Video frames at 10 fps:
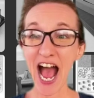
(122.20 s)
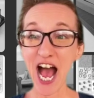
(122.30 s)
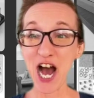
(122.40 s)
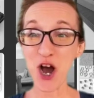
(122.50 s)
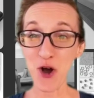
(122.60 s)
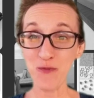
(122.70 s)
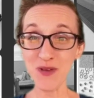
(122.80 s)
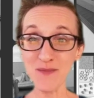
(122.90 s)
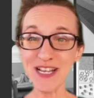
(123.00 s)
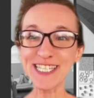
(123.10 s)
A home
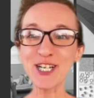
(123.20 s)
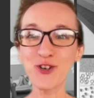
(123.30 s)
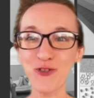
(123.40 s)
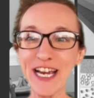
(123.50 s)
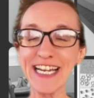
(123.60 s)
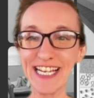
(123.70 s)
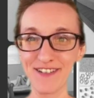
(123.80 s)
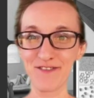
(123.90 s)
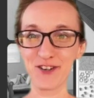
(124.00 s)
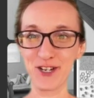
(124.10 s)
beam is a great
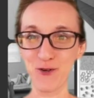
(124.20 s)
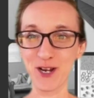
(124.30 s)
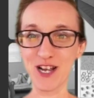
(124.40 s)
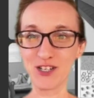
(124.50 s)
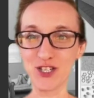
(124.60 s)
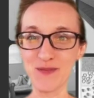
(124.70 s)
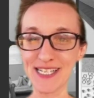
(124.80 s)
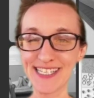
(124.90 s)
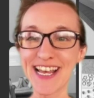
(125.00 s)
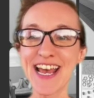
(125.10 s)
gift for your young
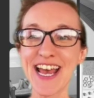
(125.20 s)
gymnast.